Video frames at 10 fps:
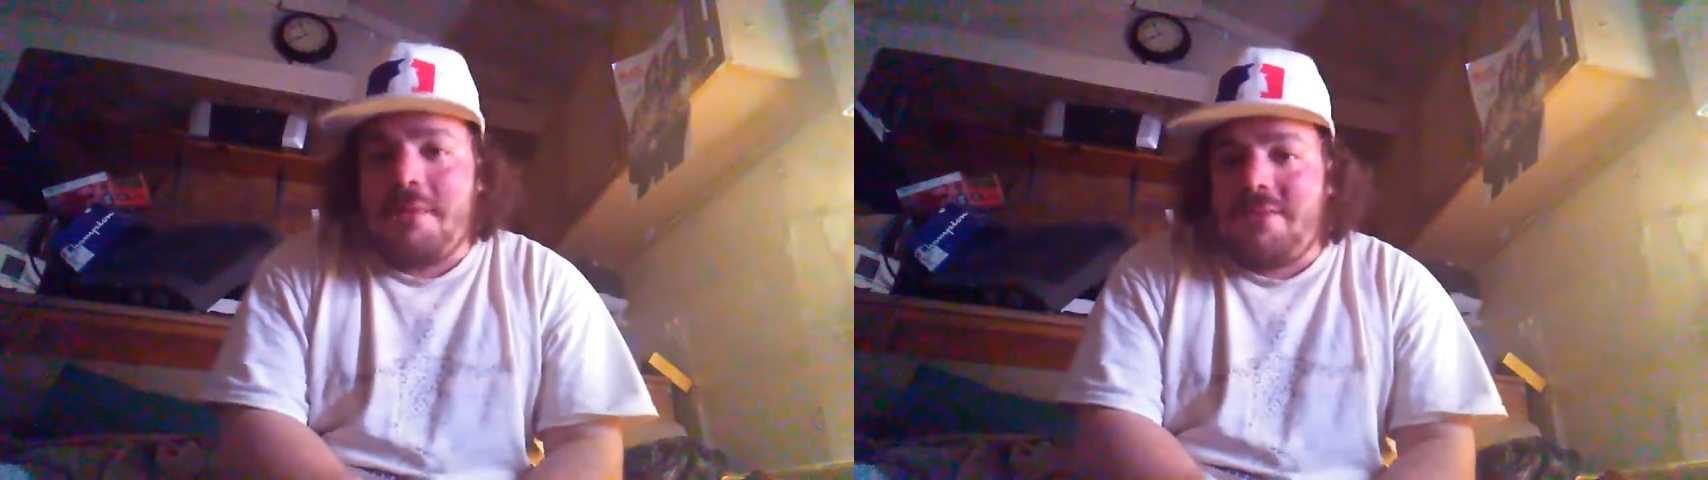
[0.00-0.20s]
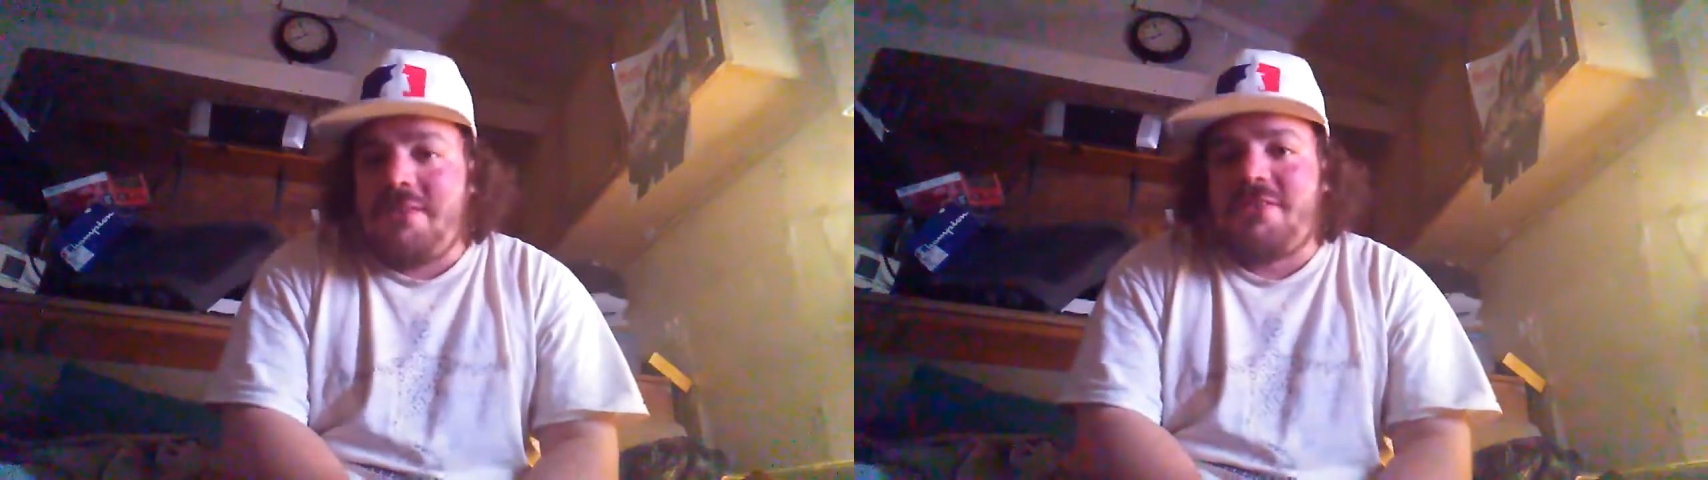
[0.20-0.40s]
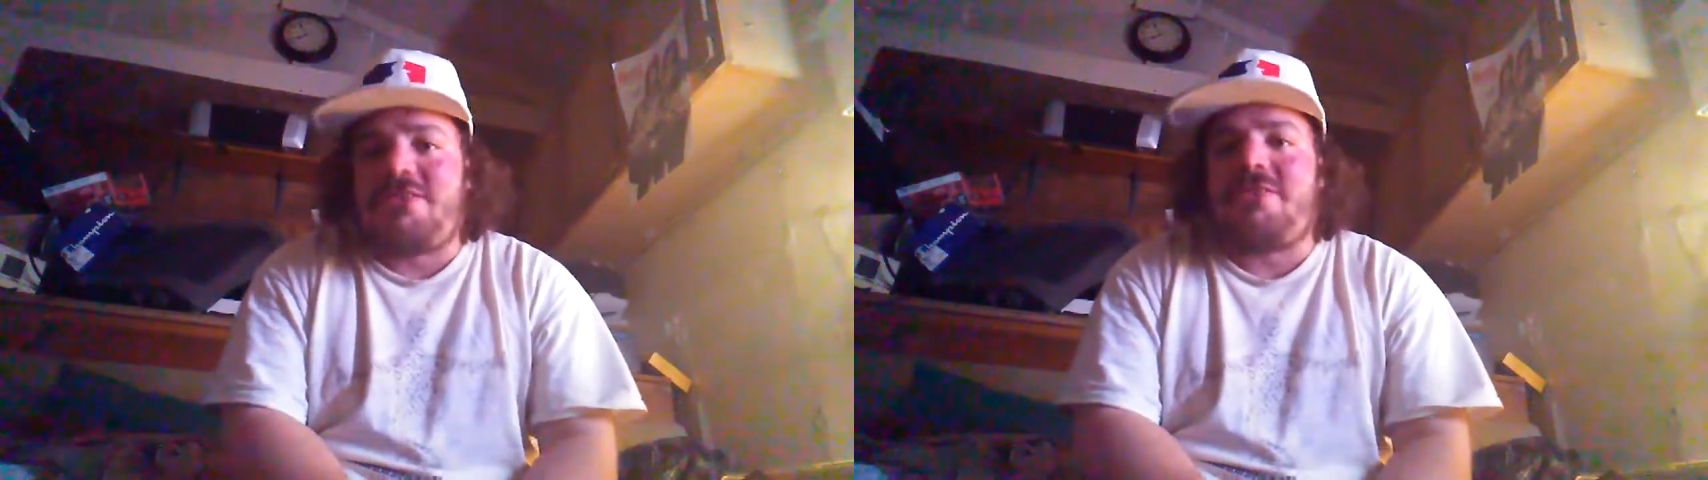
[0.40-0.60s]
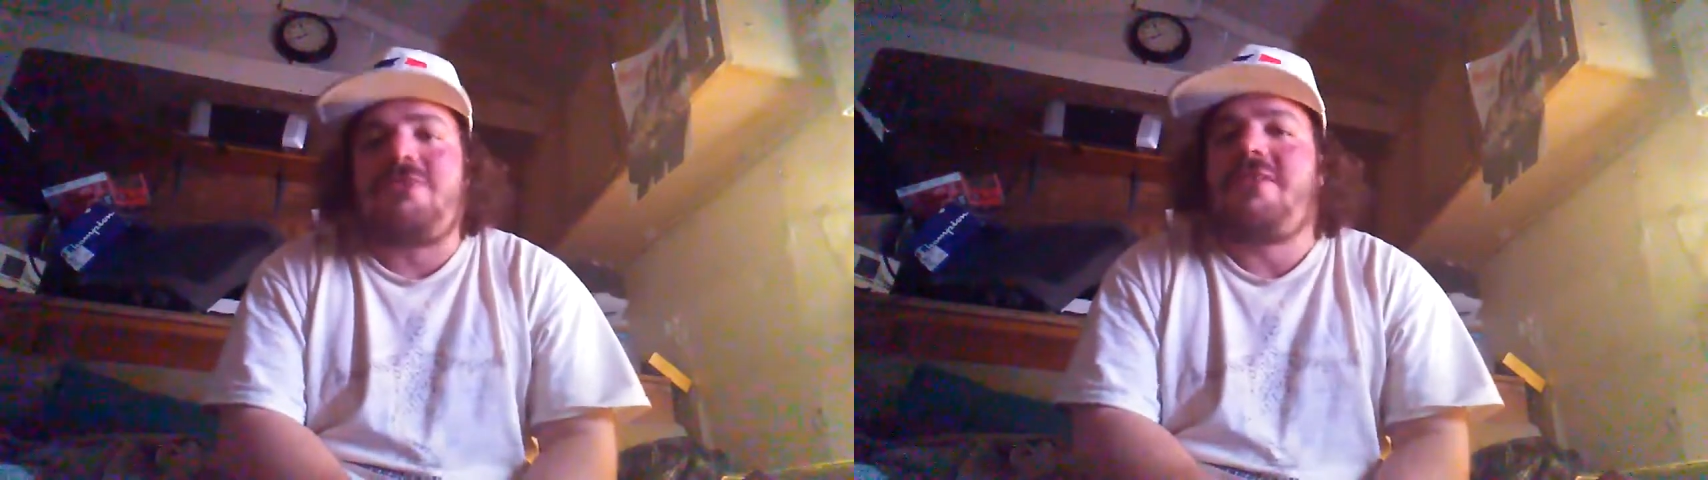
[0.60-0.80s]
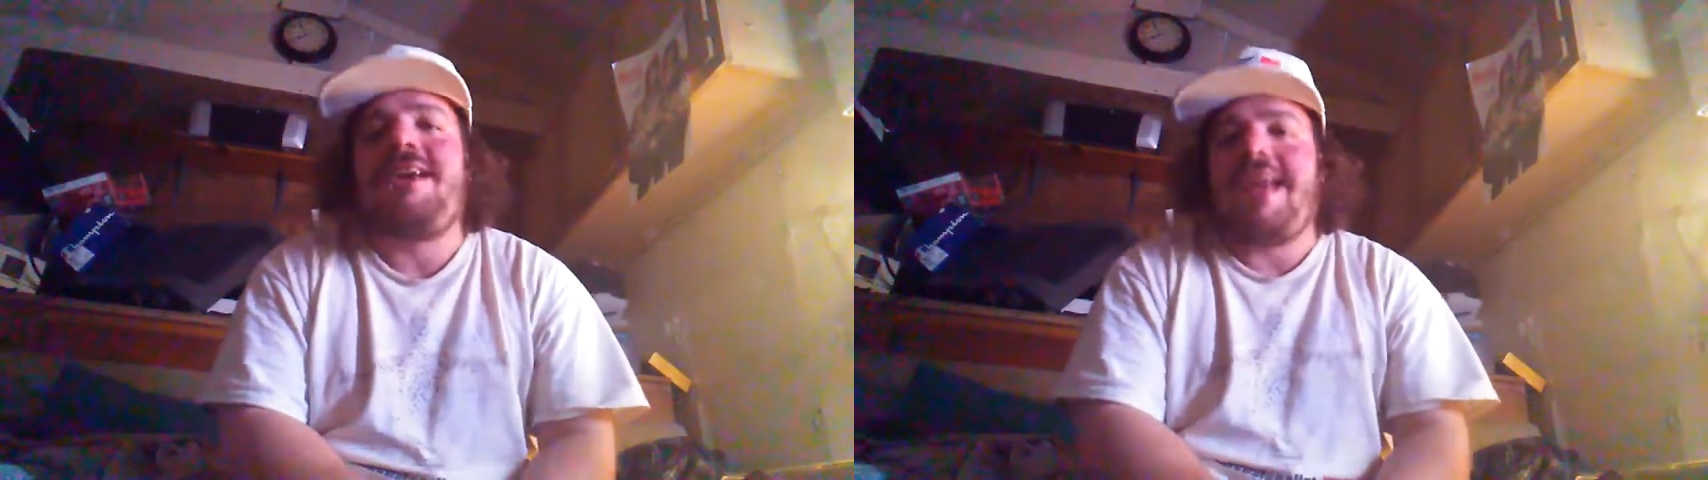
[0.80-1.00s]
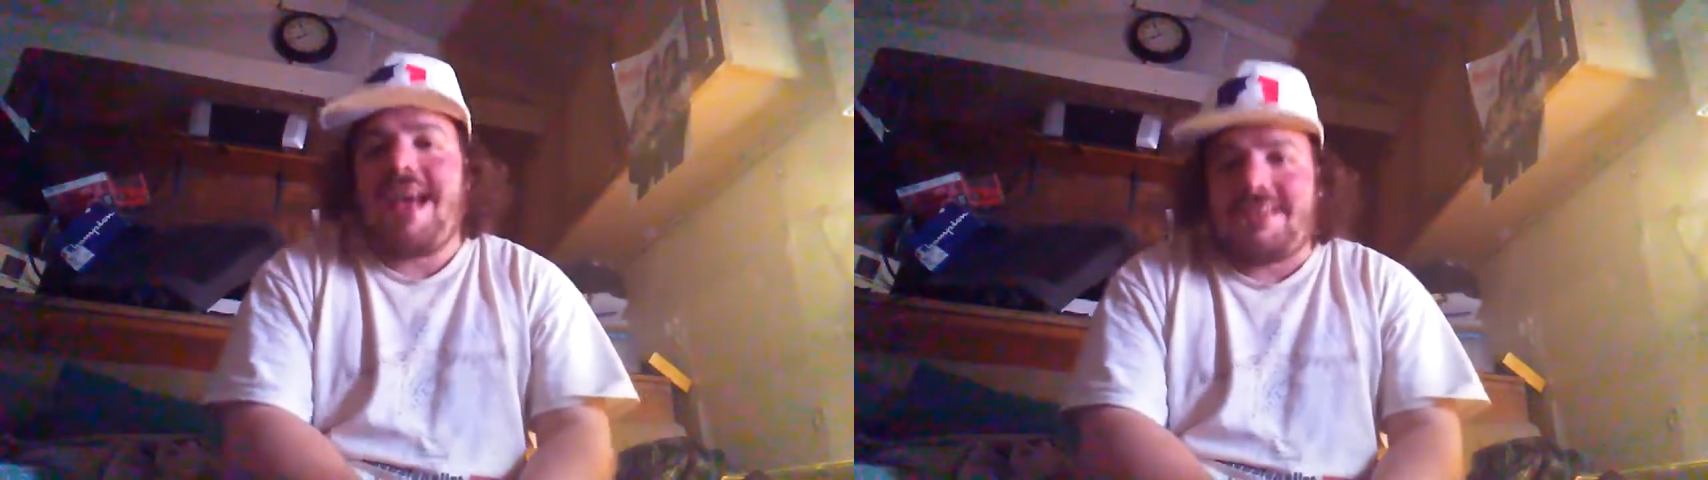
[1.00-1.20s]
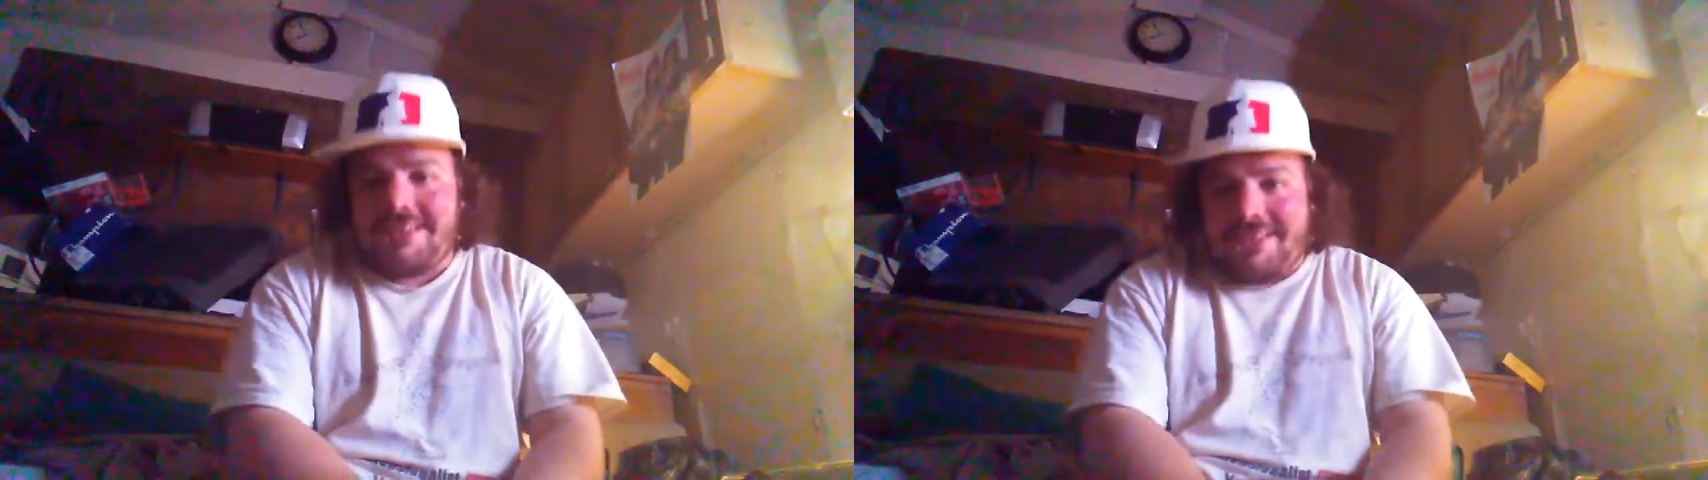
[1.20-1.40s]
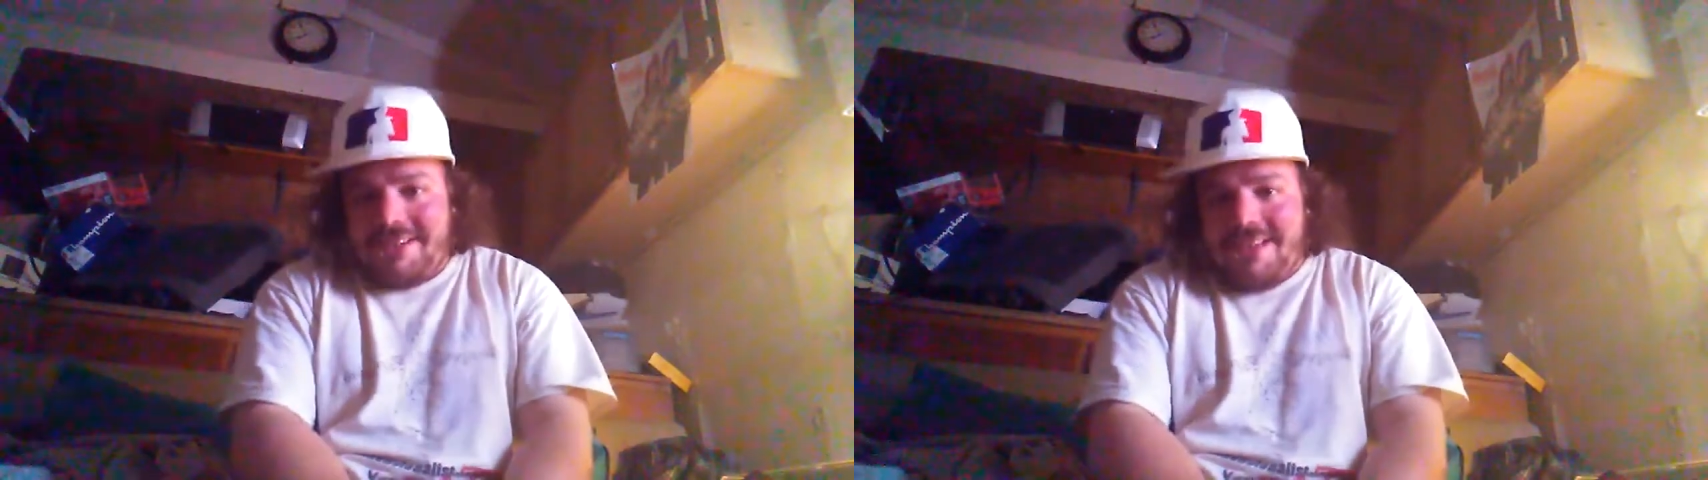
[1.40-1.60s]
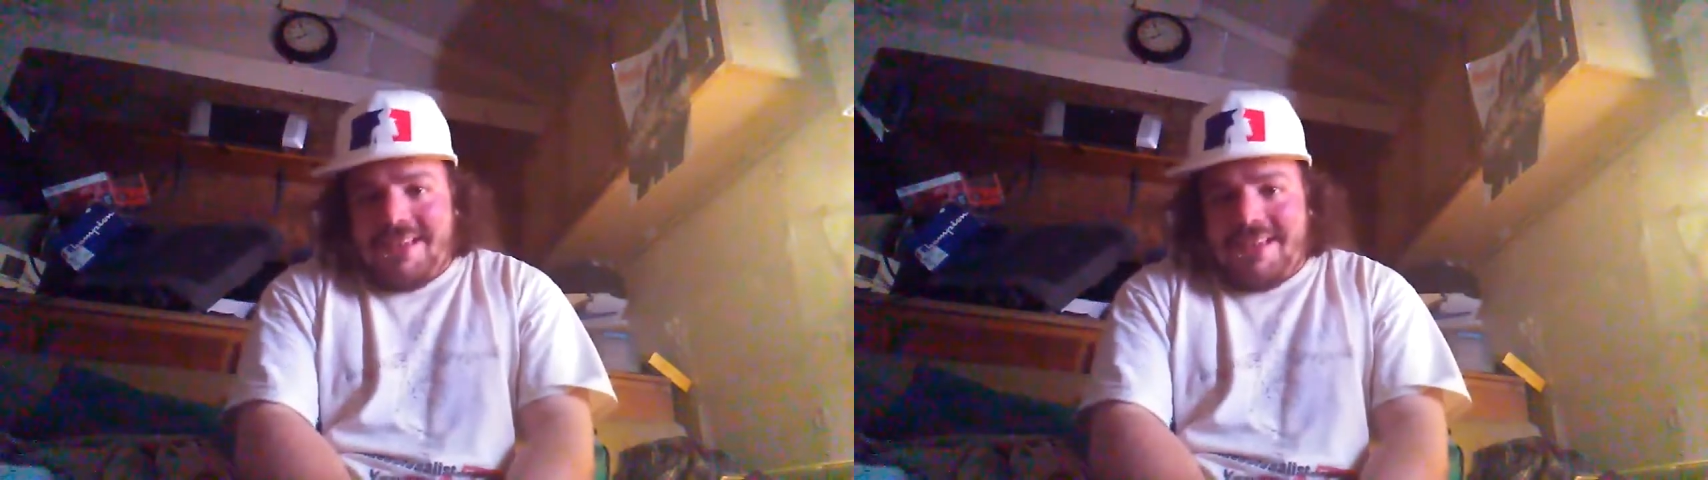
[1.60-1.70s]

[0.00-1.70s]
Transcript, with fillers: even if it's her friend asking her.